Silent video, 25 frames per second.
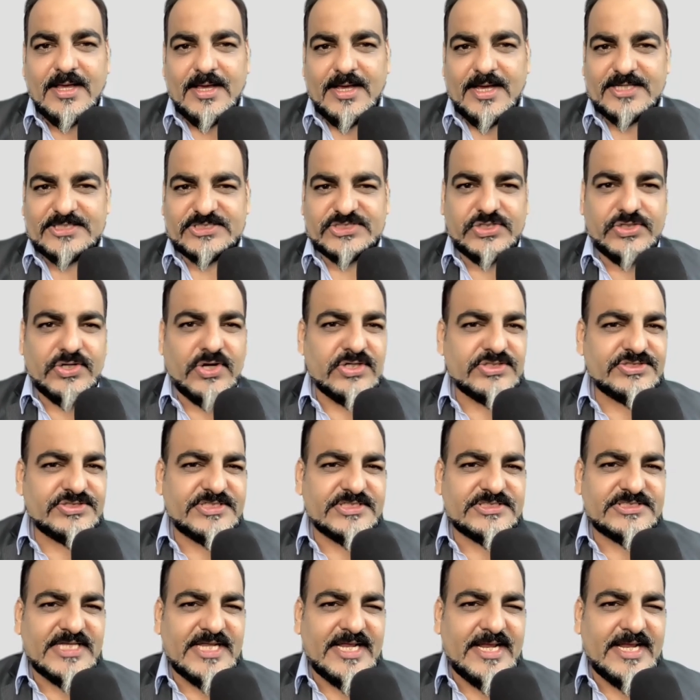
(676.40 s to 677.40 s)
has launched
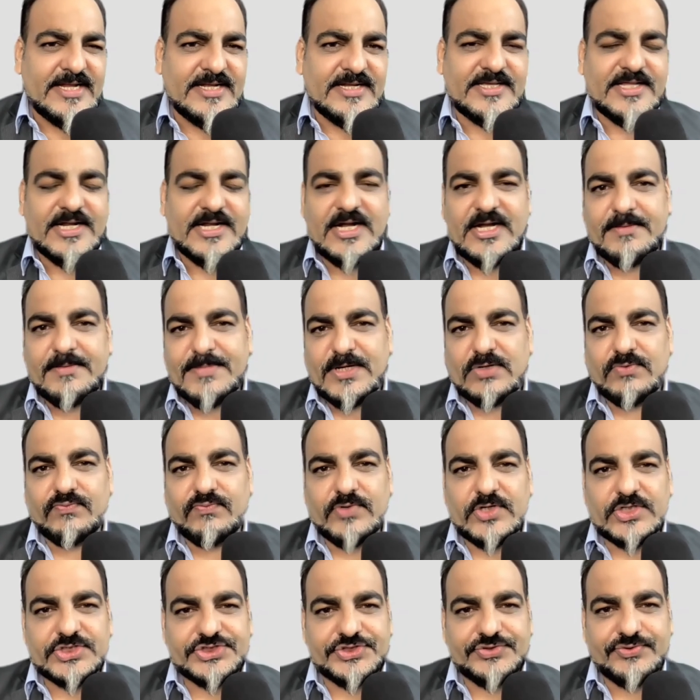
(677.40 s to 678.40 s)
this incredible
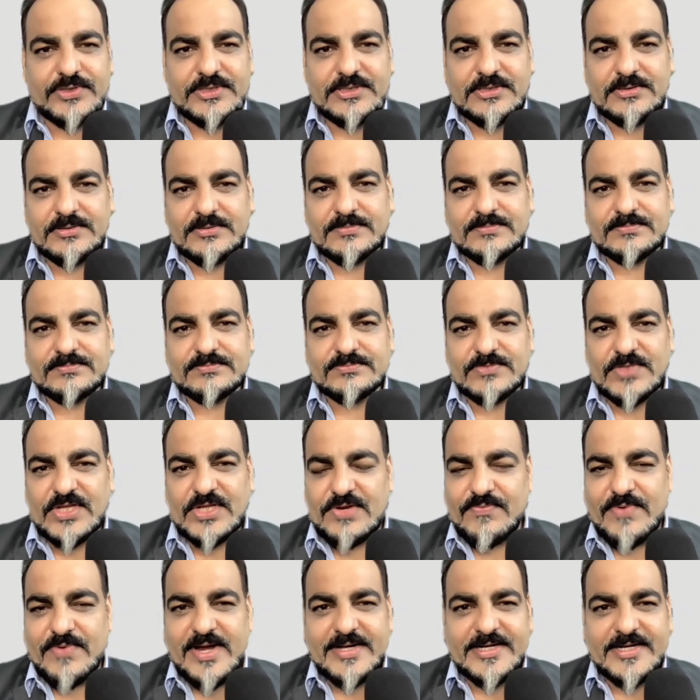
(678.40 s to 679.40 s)
virtual
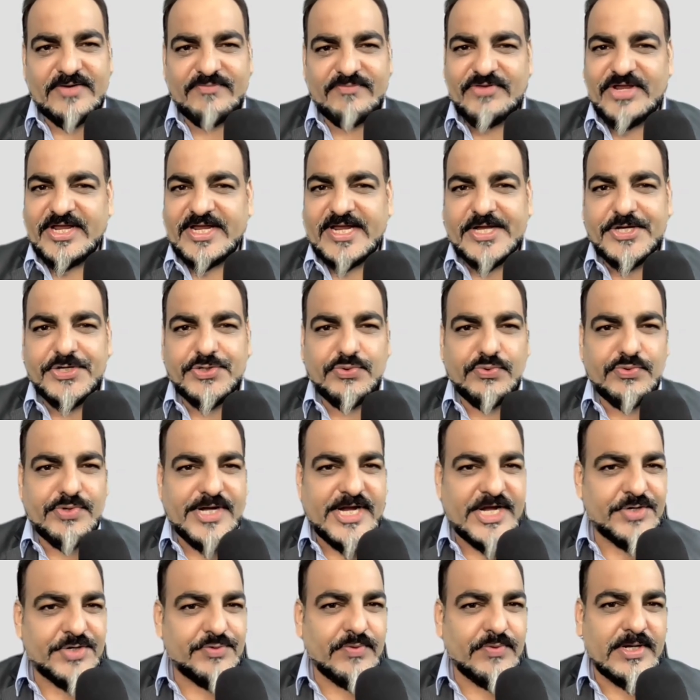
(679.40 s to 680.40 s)
event, and we can do
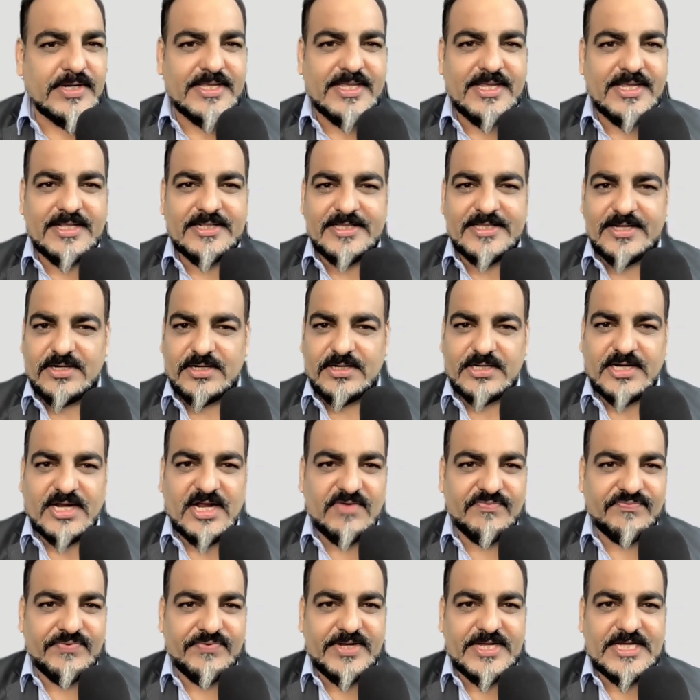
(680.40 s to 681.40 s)
networking. There are
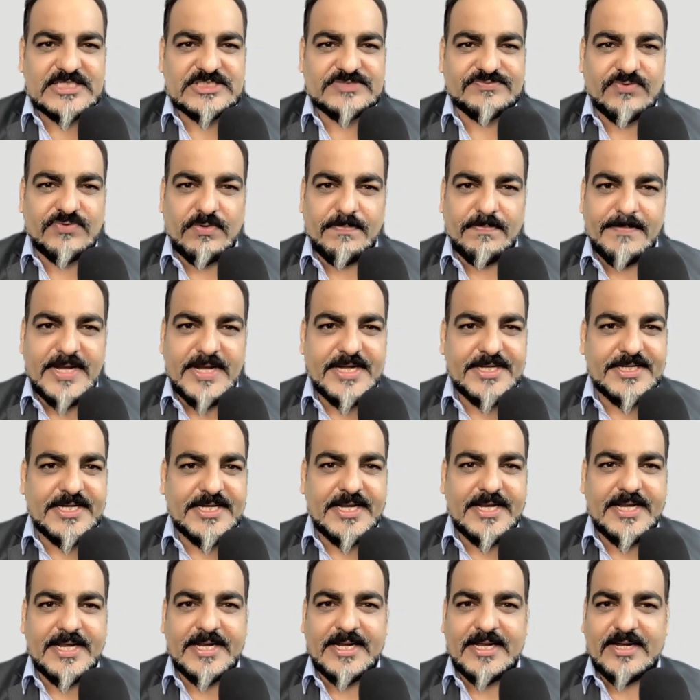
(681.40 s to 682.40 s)
cafes for
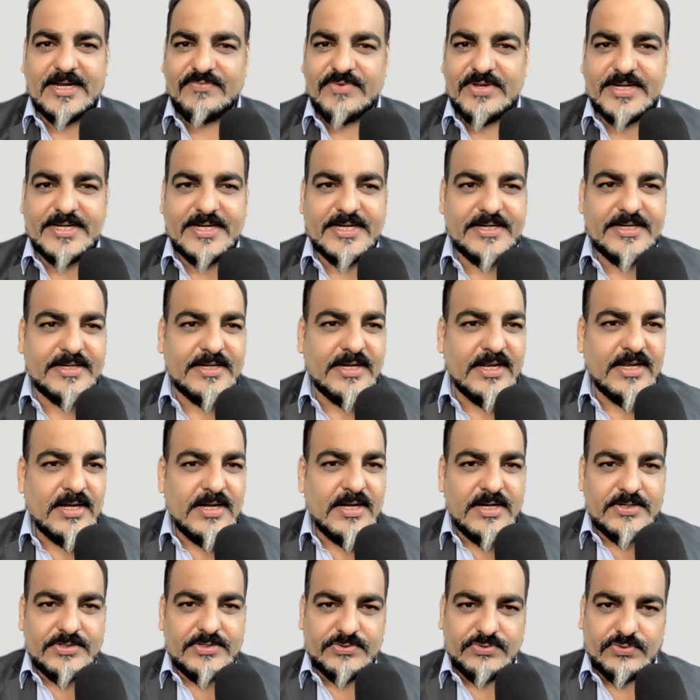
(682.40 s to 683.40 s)
meeting, and we can
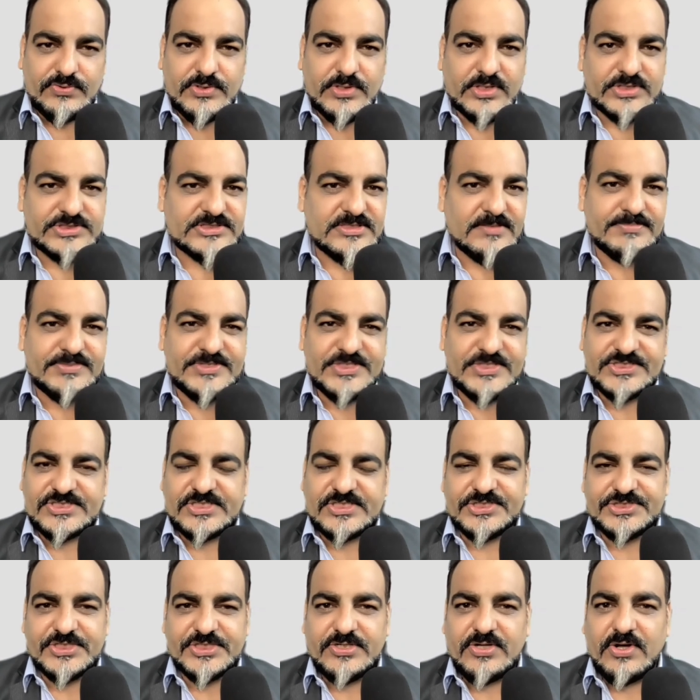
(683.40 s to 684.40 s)
do lots of
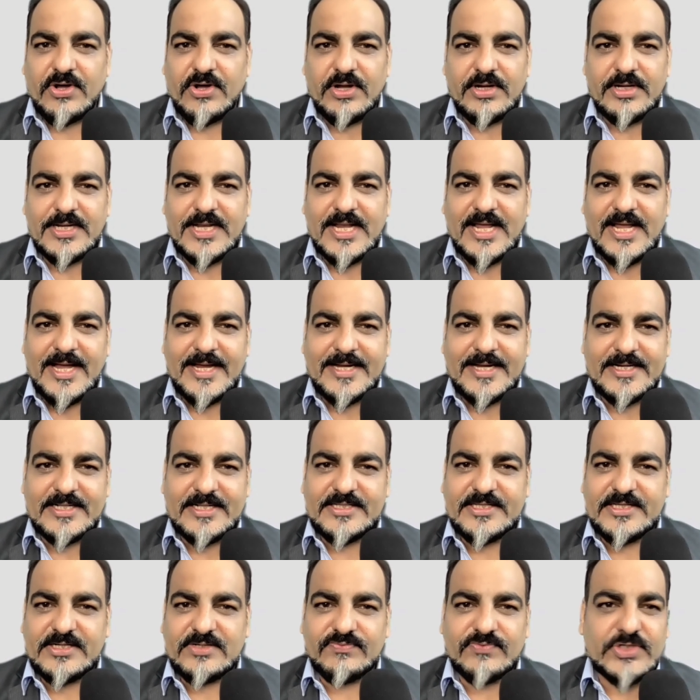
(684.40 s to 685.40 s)
discussion online,
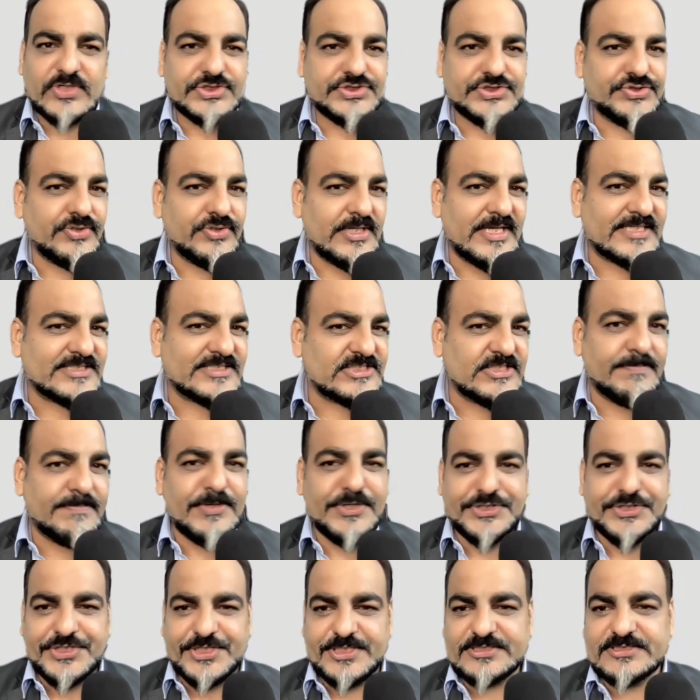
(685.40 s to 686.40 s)
and there are virtual
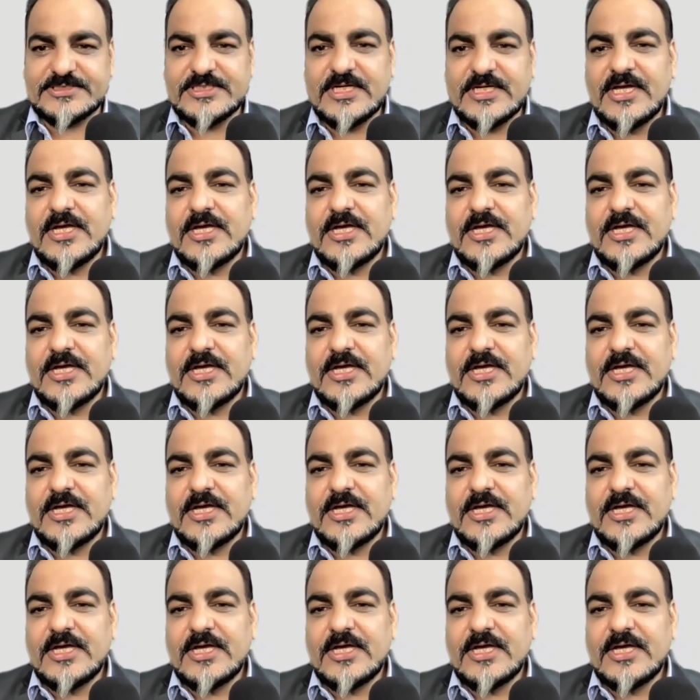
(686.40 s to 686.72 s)
exhibition.